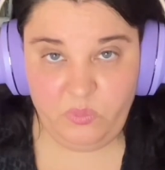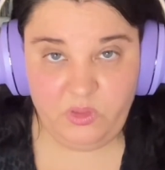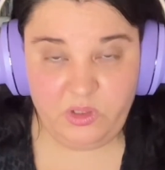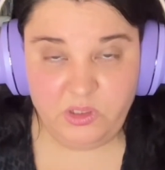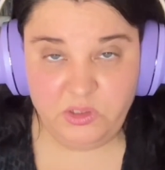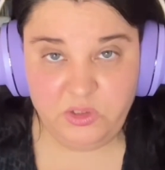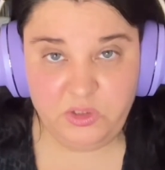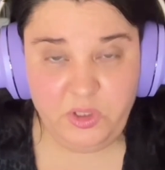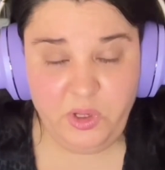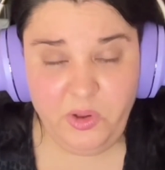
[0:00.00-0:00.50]

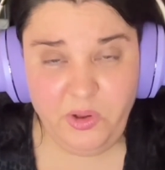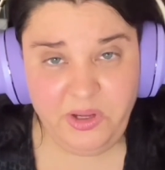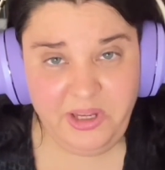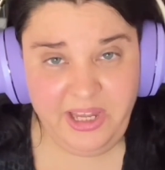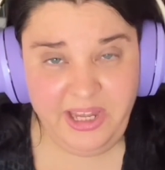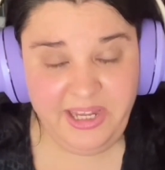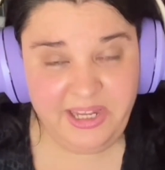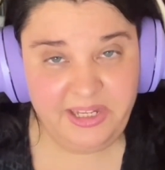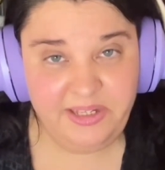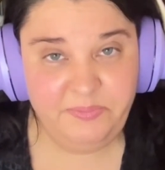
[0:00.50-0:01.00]
So,
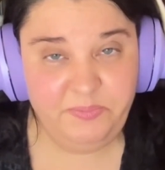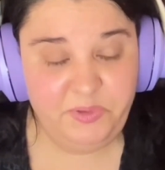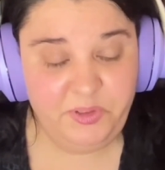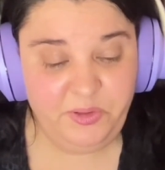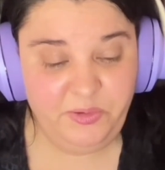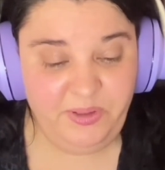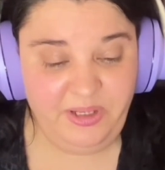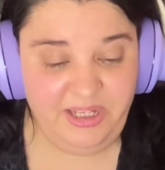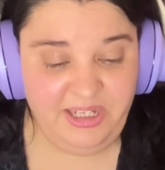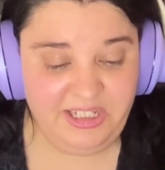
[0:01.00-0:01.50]
okay,
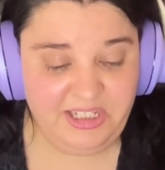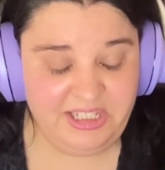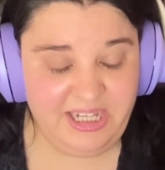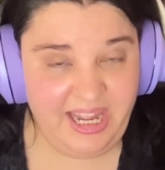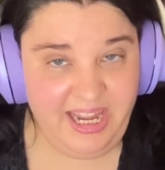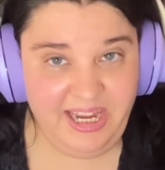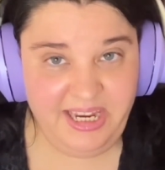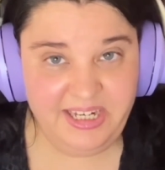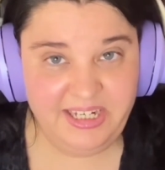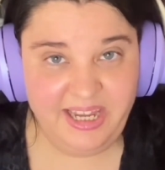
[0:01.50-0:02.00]
so he's
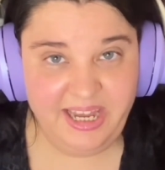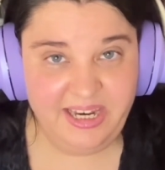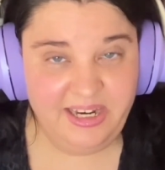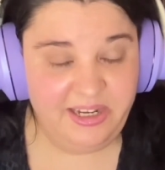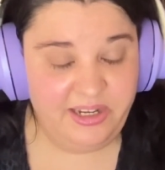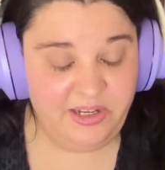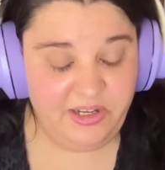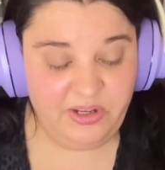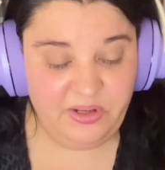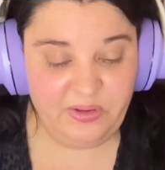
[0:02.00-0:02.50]
saying that
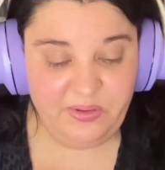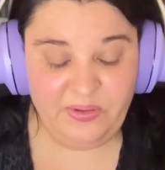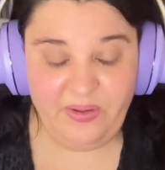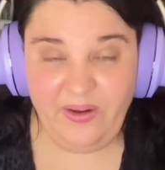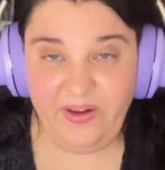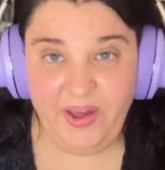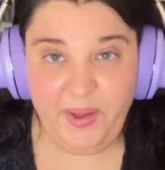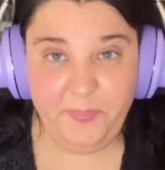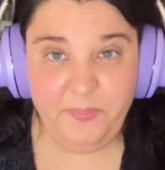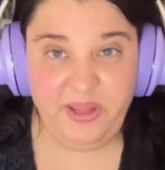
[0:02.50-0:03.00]

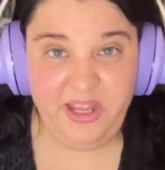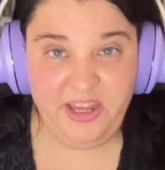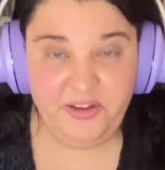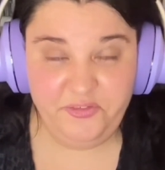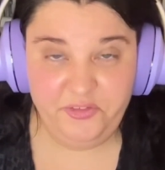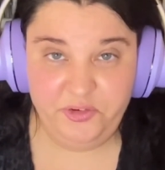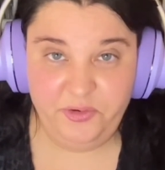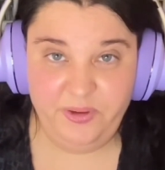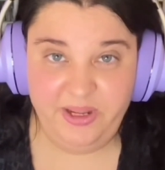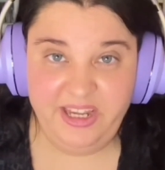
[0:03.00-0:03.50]
God may
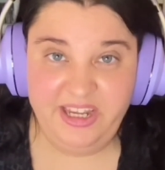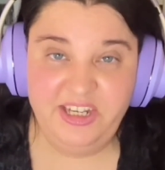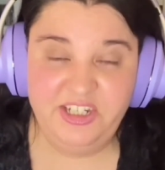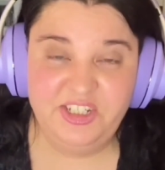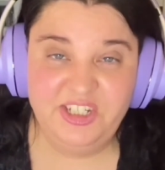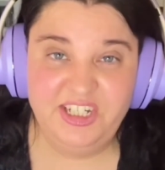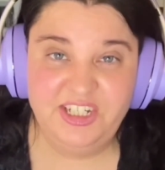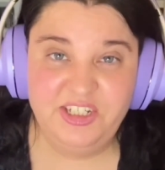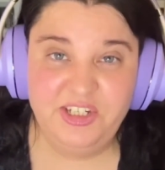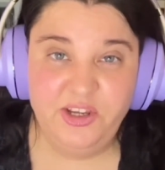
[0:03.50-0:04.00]
have
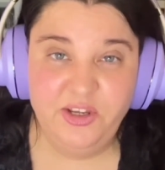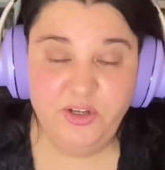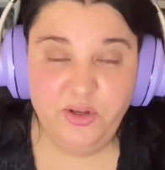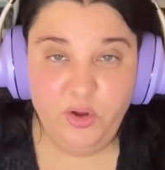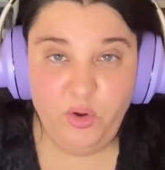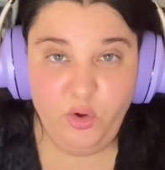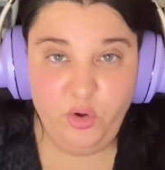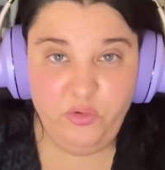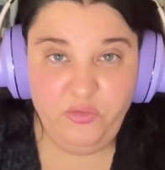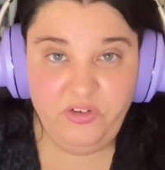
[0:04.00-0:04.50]
created
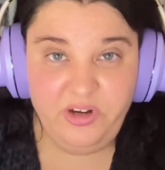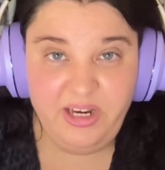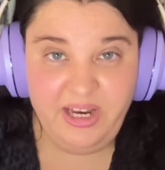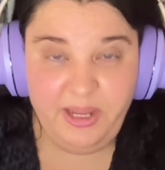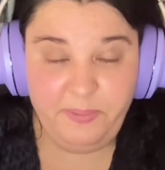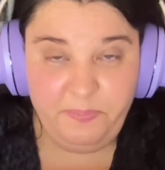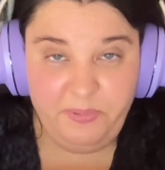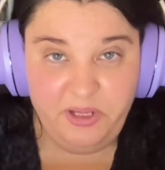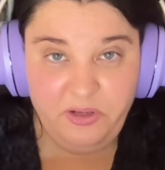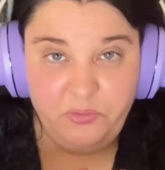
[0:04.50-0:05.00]

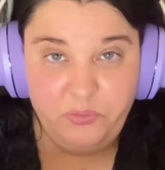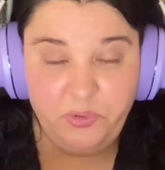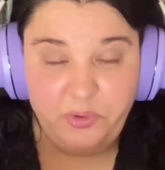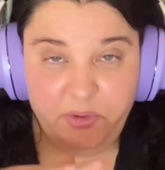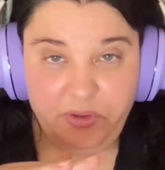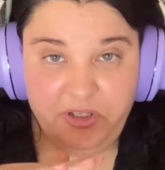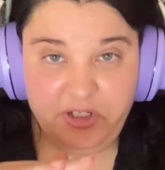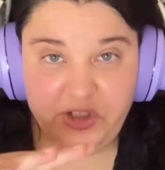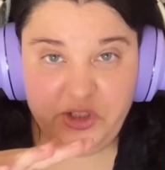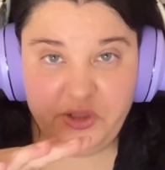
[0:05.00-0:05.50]
overlapping
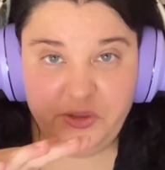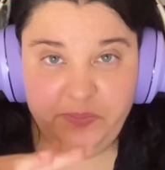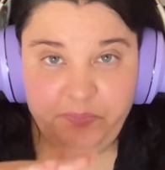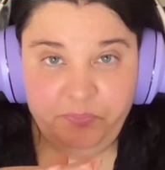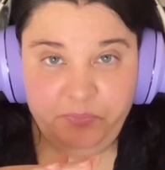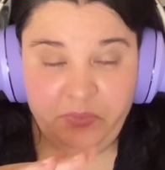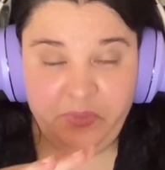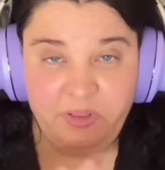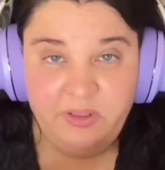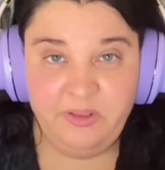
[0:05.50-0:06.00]
worlds,
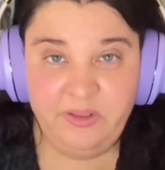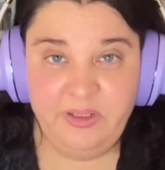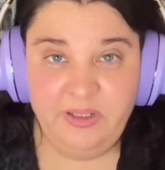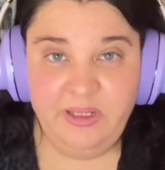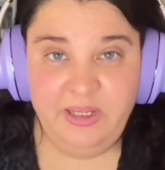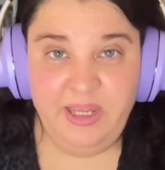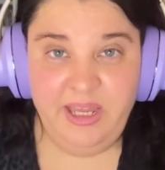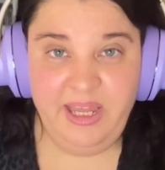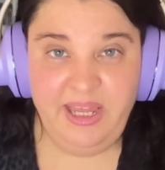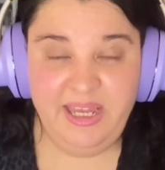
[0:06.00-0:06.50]

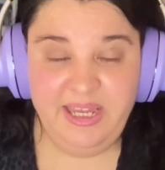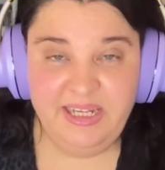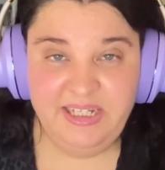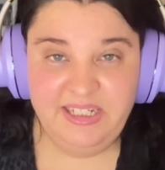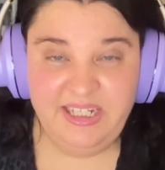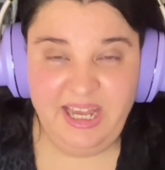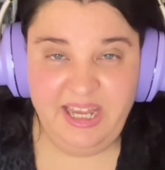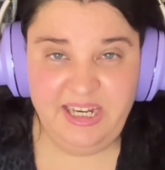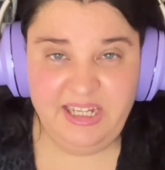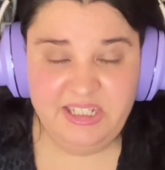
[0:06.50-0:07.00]

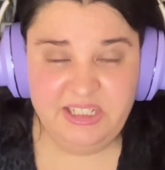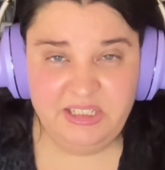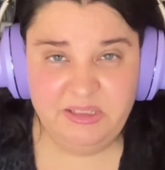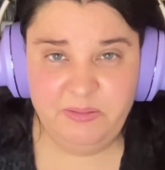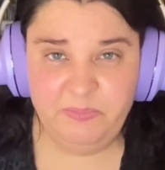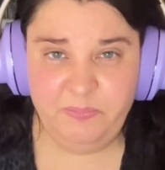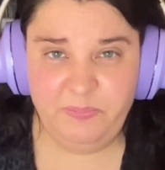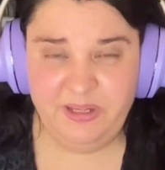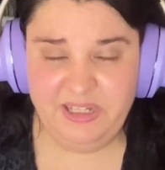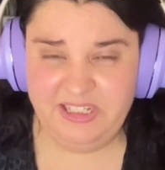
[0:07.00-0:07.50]
and that is
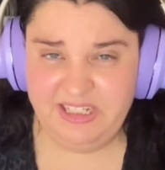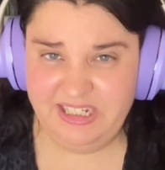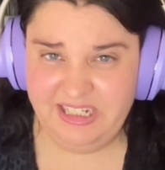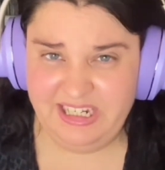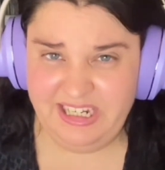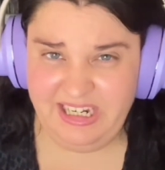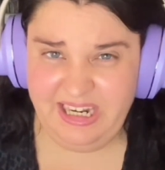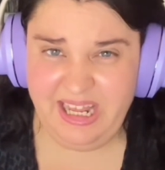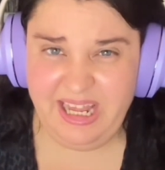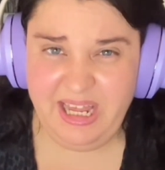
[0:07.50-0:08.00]

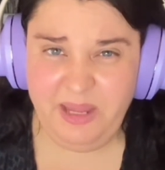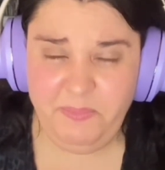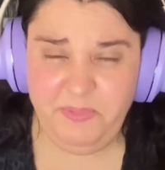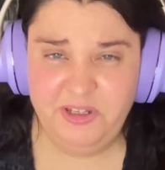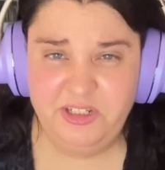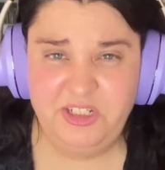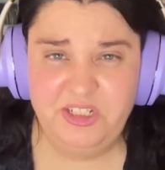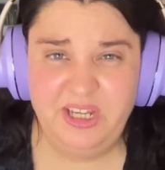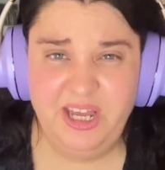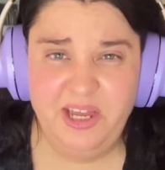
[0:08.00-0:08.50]
basically an
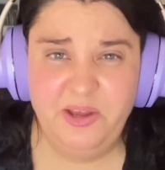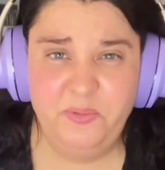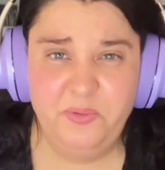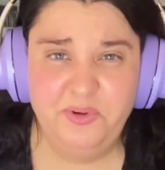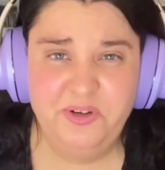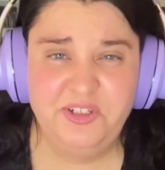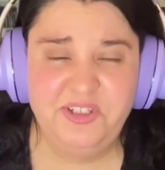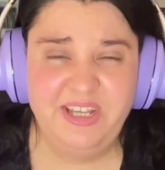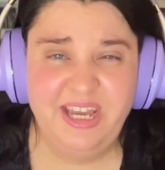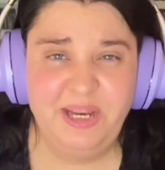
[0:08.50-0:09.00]
image I
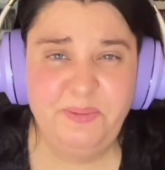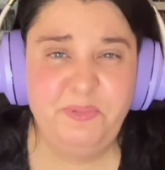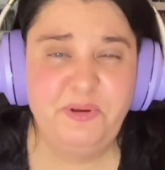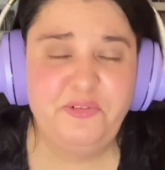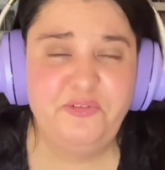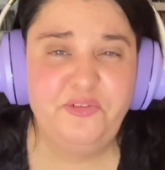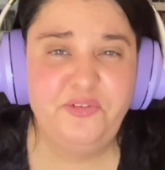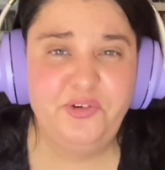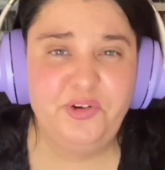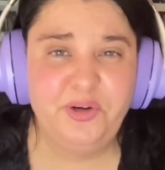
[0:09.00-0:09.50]
once had
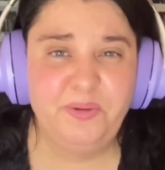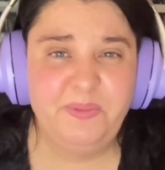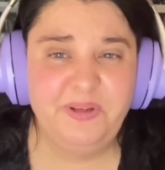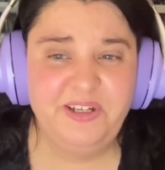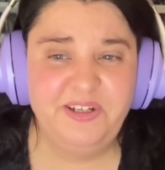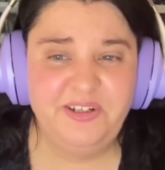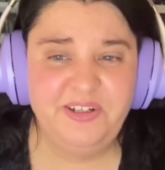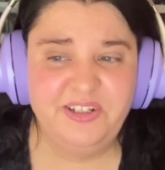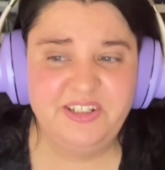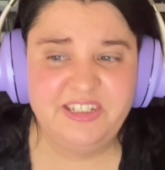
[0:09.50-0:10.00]
before
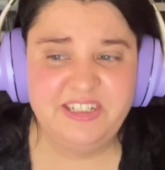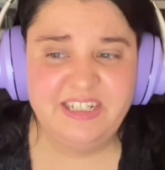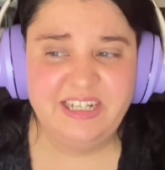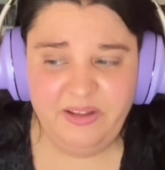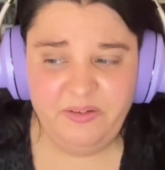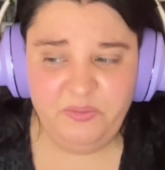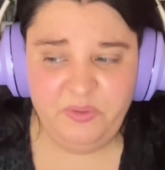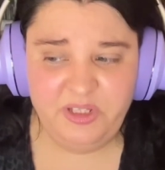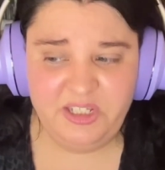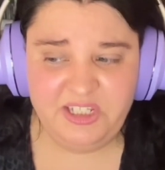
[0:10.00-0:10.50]
because
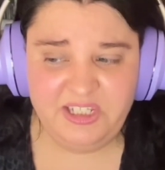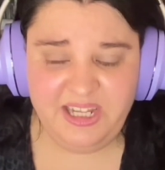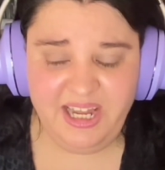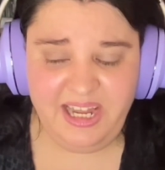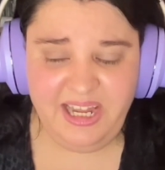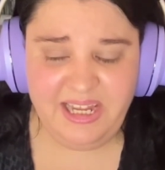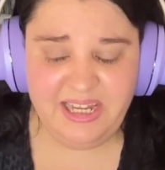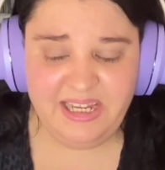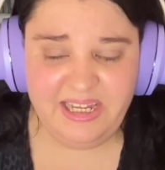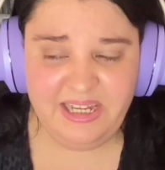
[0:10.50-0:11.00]
we
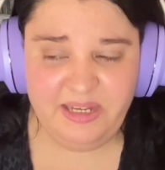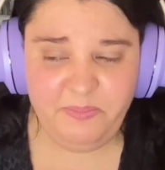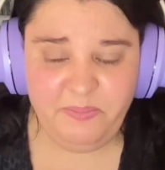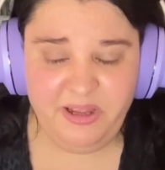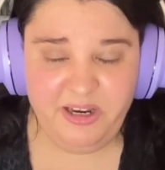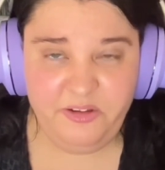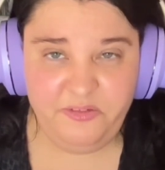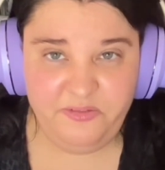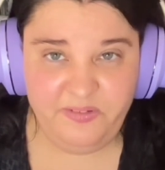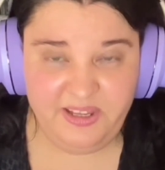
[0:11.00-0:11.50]
say in
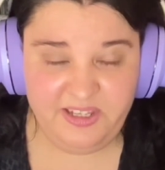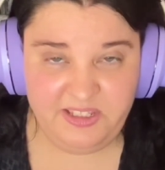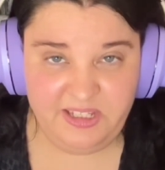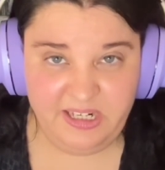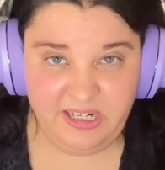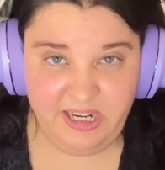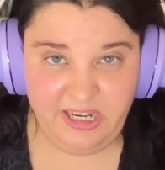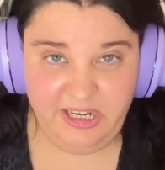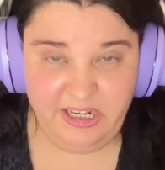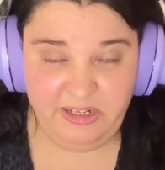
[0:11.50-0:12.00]

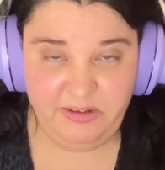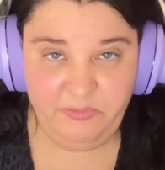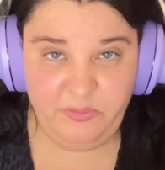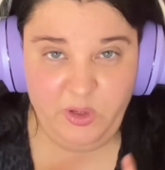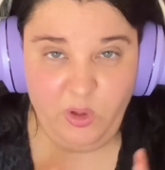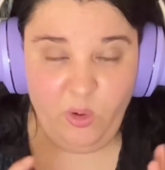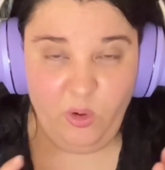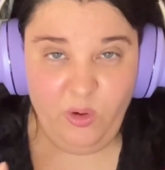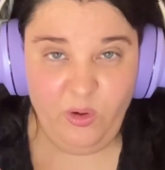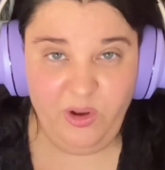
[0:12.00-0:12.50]
manifesting that
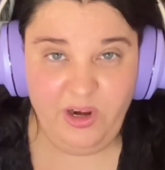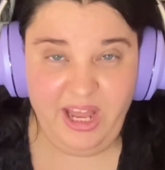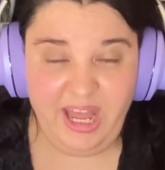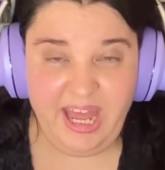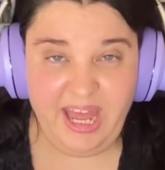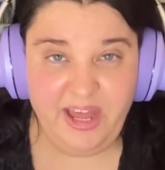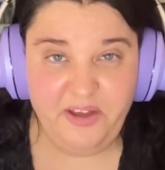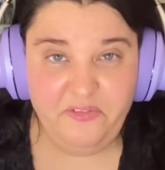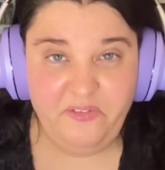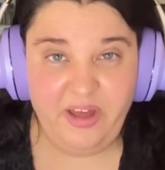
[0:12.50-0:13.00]
we all
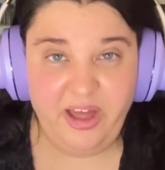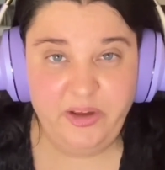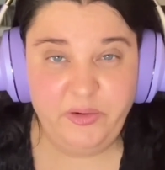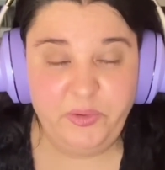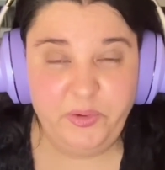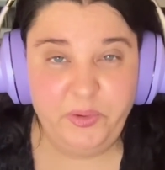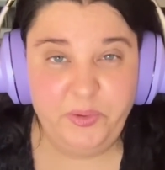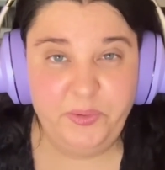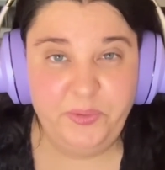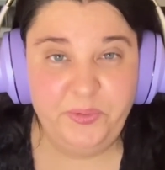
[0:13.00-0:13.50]
have
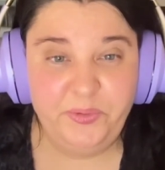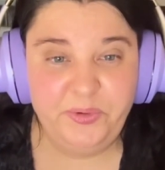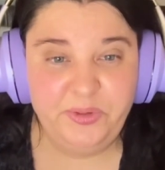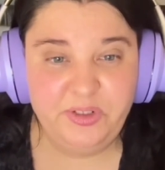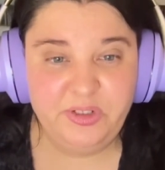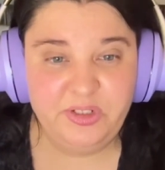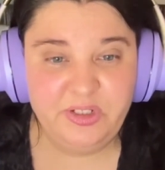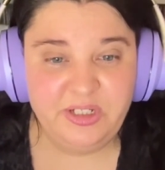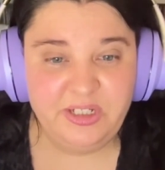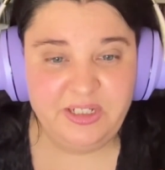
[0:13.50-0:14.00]
our
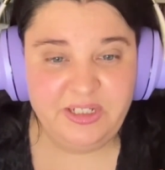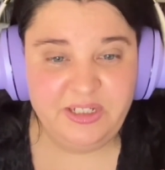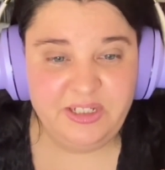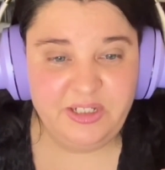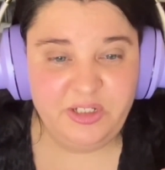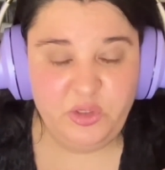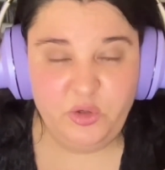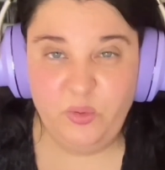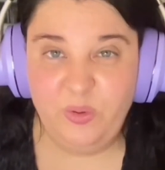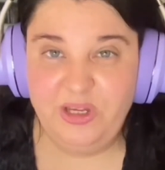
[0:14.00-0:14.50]
own
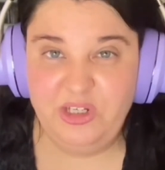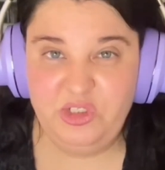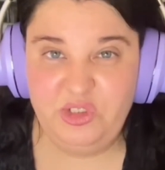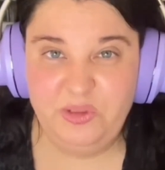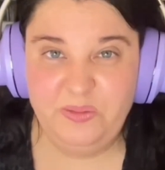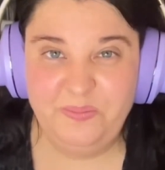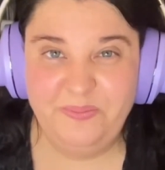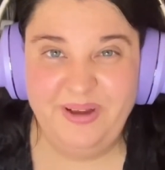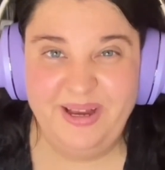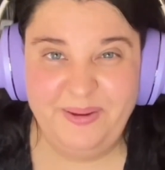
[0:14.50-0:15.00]

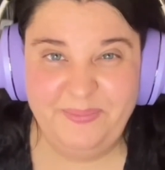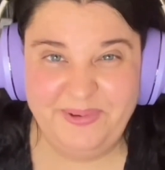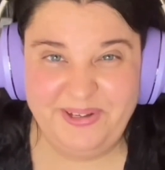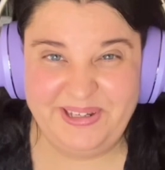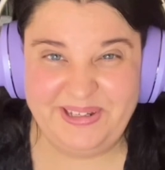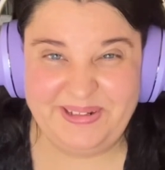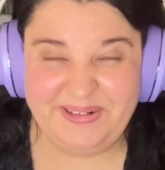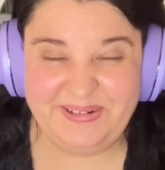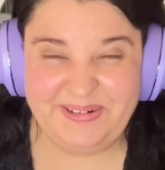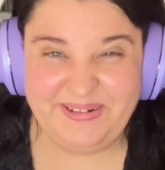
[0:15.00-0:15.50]
quantum
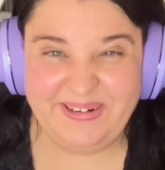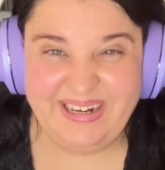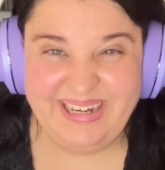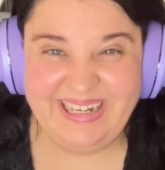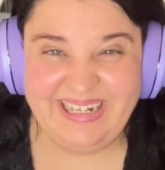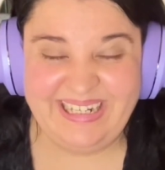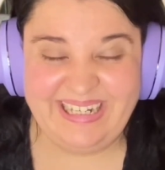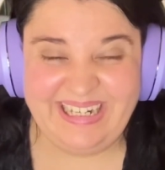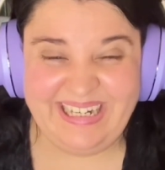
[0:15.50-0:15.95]
bubble, right?